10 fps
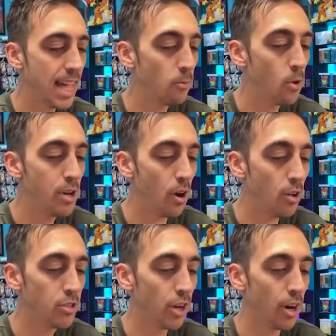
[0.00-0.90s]
that one
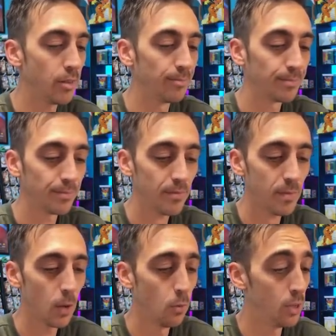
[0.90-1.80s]
alt art
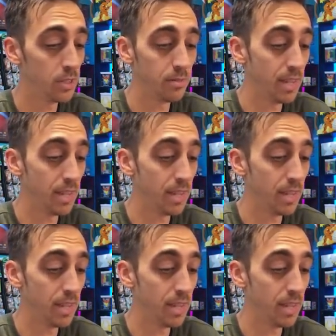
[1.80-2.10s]
was